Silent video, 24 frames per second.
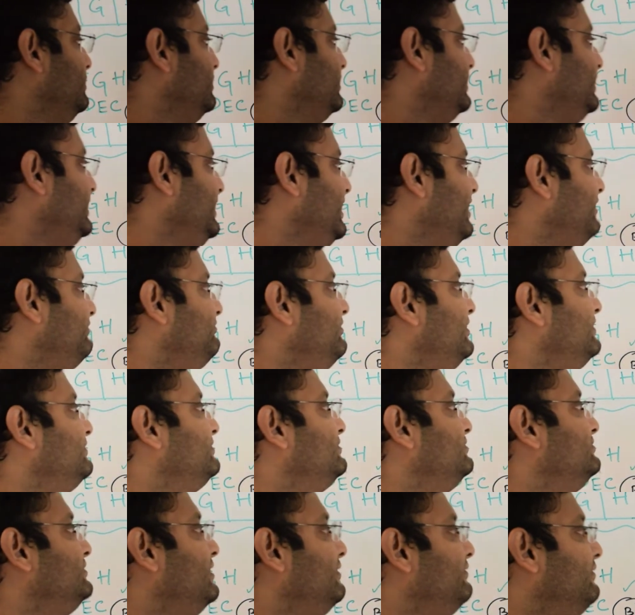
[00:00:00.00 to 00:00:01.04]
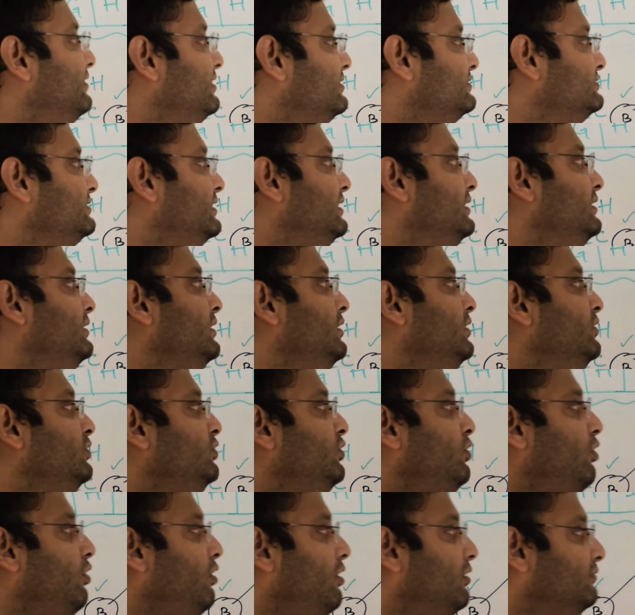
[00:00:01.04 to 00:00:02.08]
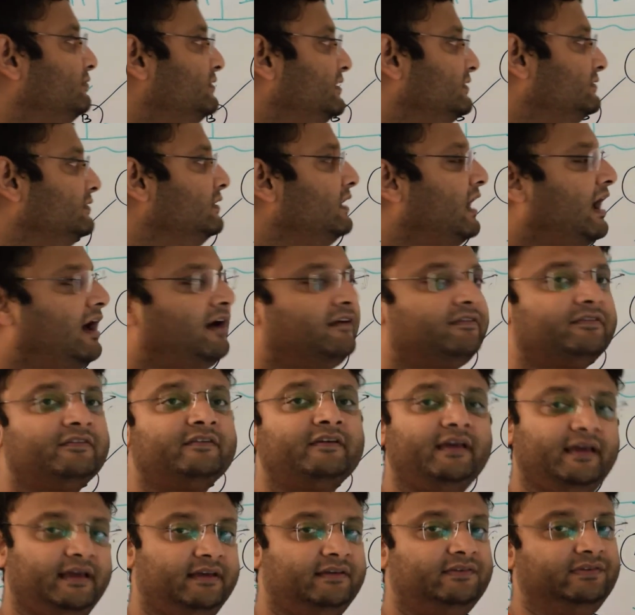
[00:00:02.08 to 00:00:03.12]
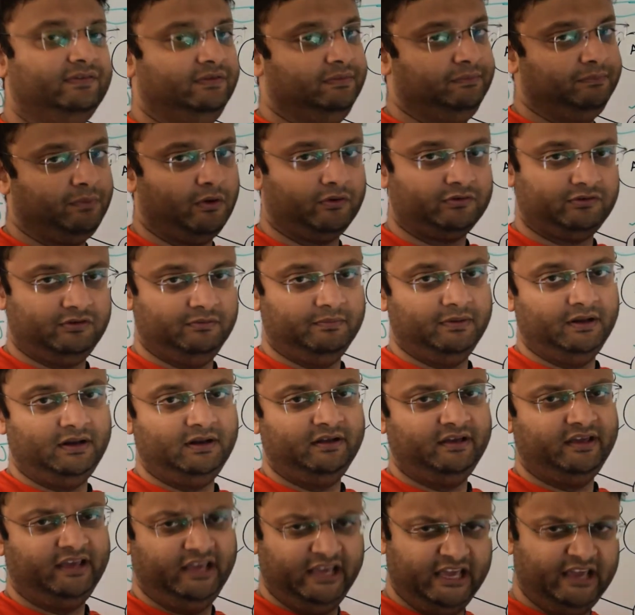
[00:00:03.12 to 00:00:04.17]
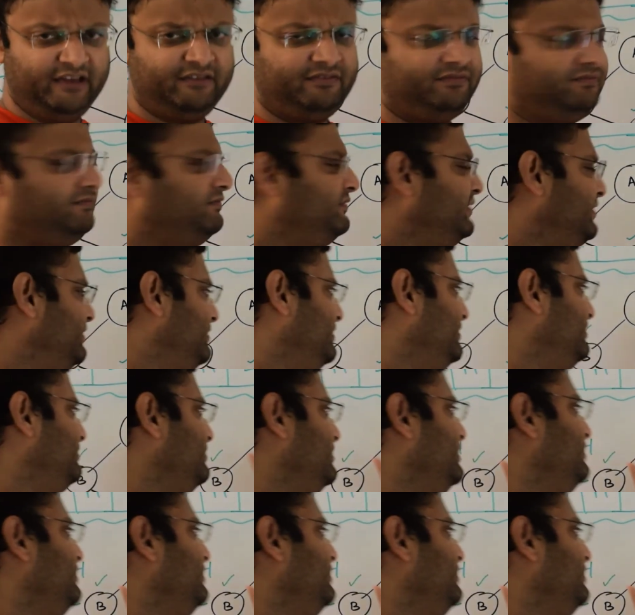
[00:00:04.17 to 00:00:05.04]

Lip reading: DFS traversal of this graph is possible if we